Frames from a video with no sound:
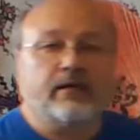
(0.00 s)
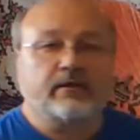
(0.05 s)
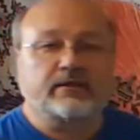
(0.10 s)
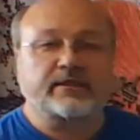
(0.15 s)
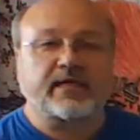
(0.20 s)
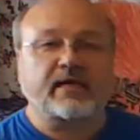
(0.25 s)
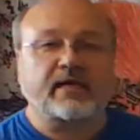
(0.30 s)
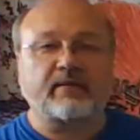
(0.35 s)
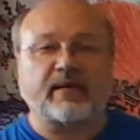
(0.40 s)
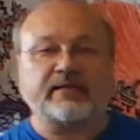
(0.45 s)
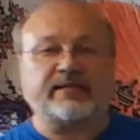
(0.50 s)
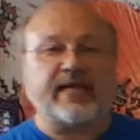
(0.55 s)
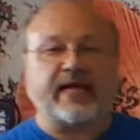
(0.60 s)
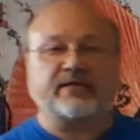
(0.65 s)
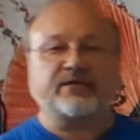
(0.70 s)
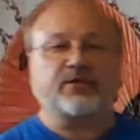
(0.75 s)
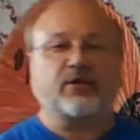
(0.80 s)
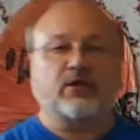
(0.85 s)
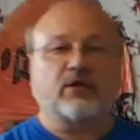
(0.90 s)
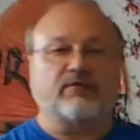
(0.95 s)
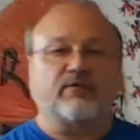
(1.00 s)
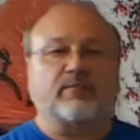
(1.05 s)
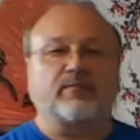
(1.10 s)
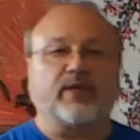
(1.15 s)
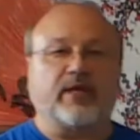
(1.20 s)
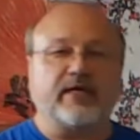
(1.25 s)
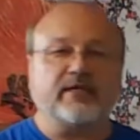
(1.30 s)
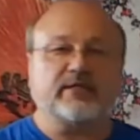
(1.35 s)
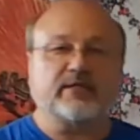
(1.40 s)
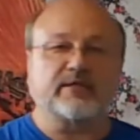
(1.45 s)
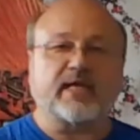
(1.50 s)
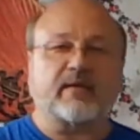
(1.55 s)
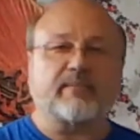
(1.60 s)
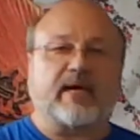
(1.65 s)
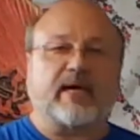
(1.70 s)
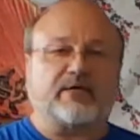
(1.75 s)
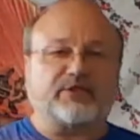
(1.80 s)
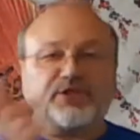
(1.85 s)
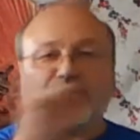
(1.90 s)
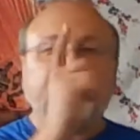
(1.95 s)
It's not about dancing all over the place. It's not
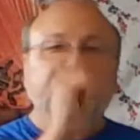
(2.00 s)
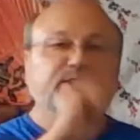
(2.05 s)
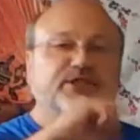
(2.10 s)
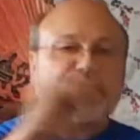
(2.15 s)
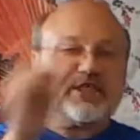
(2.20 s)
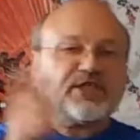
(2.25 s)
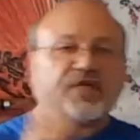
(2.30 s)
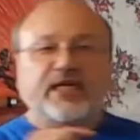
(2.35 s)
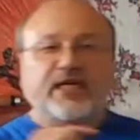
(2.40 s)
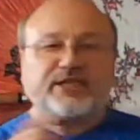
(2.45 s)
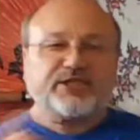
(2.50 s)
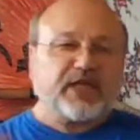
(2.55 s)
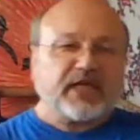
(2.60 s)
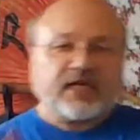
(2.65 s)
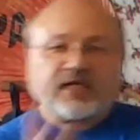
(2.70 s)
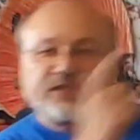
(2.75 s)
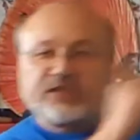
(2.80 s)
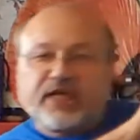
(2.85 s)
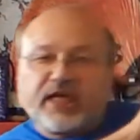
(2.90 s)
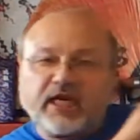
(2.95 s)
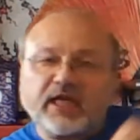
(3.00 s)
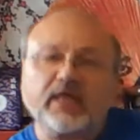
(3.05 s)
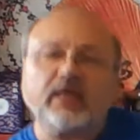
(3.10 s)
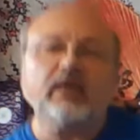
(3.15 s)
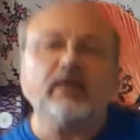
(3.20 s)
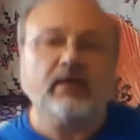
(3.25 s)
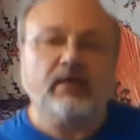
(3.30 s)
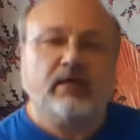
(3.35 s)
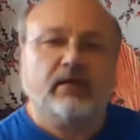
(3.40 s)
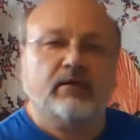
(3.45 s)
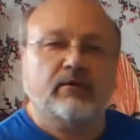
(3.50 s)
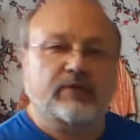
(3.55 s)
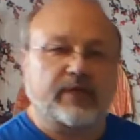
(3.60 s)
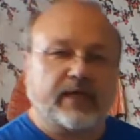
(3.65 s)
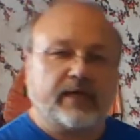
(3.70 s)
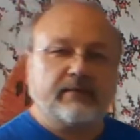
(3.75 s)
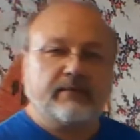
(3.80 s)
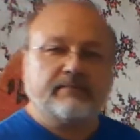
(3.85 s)
about ching, ching, ching, ching, ching. Okay?